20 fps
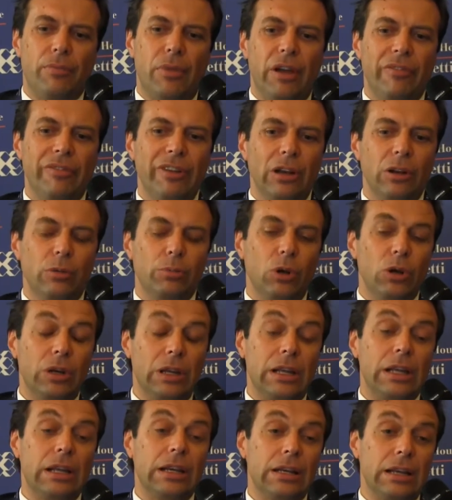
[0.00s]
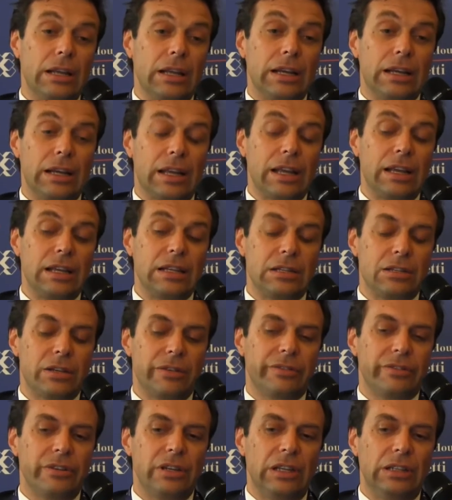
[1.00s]
available in case
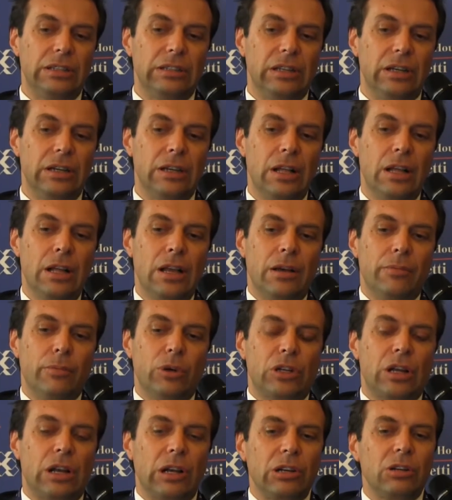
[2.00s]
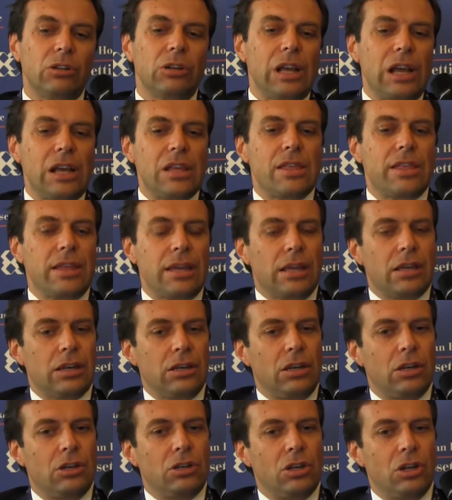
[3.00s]
of need. But clearly, I
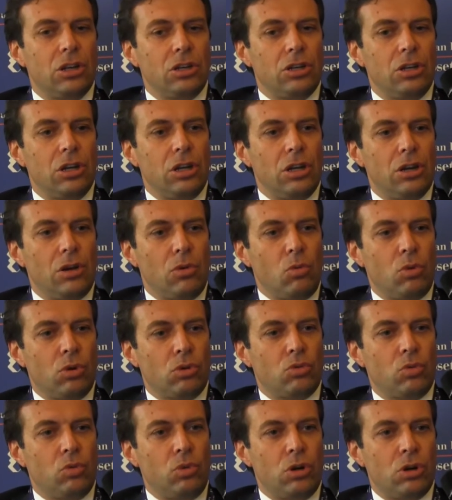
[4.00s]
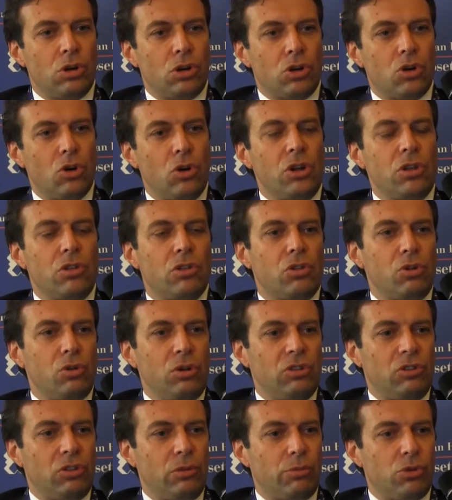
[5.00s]
think that the what we are going through
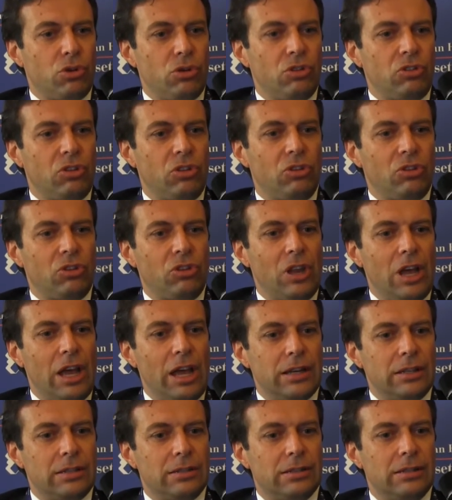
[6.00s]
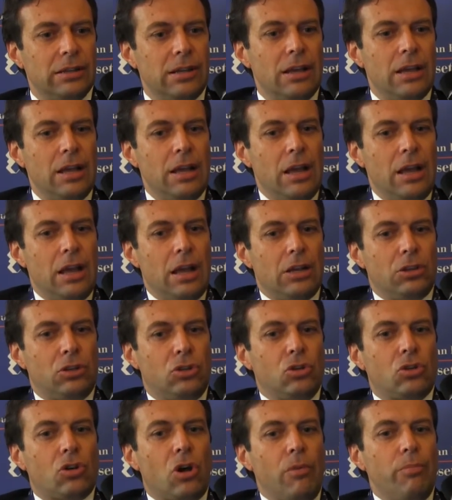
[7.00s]
is a process that
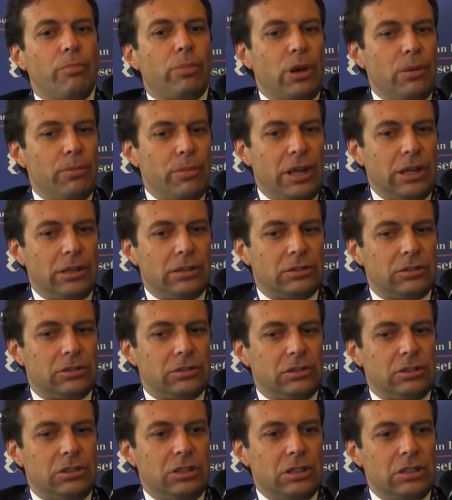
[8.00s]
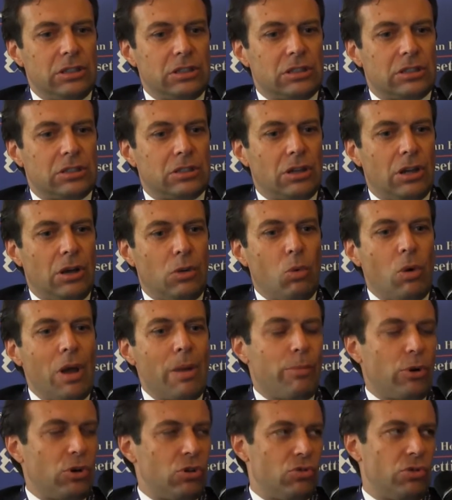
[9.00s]
to complement this
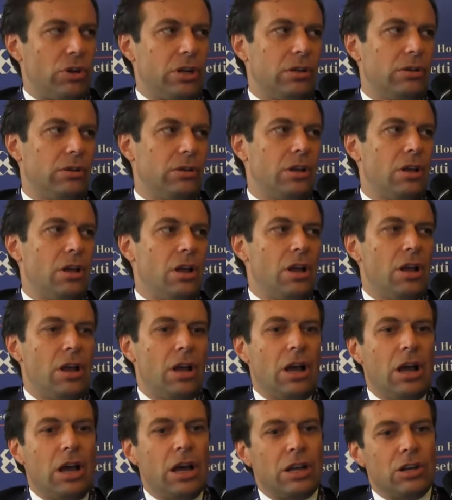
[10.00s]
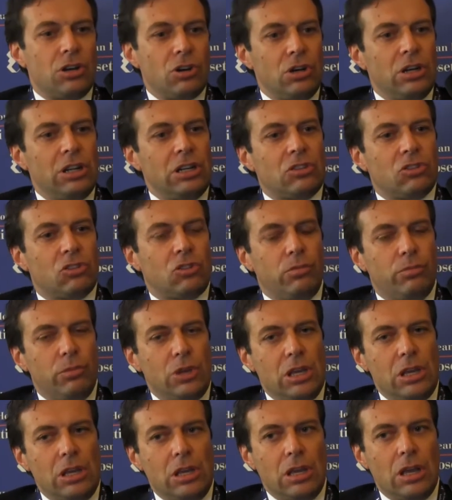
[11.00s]
weaponry, there needs to
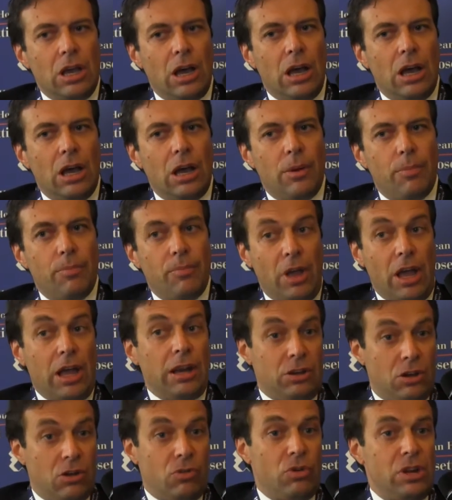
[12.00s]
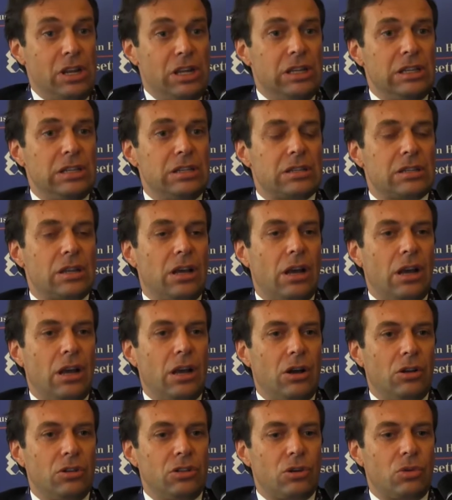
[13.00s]
be and there is
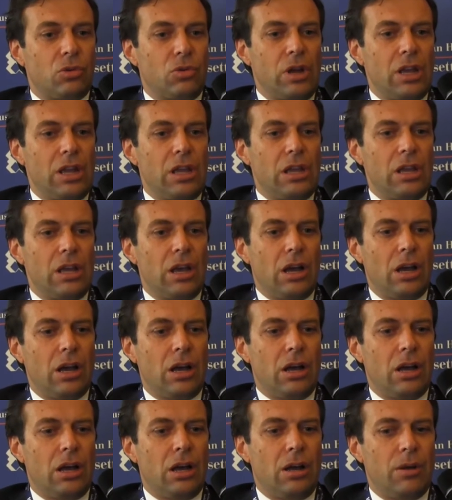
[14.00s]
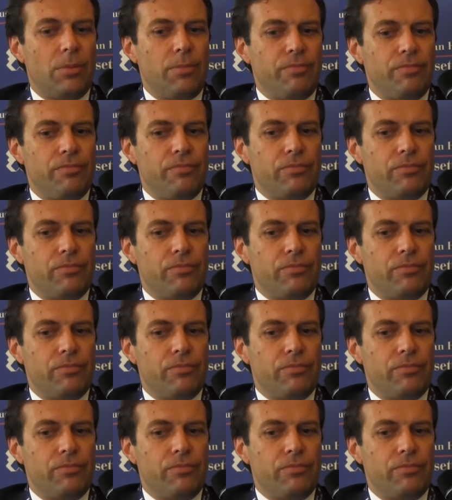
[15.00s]
underway a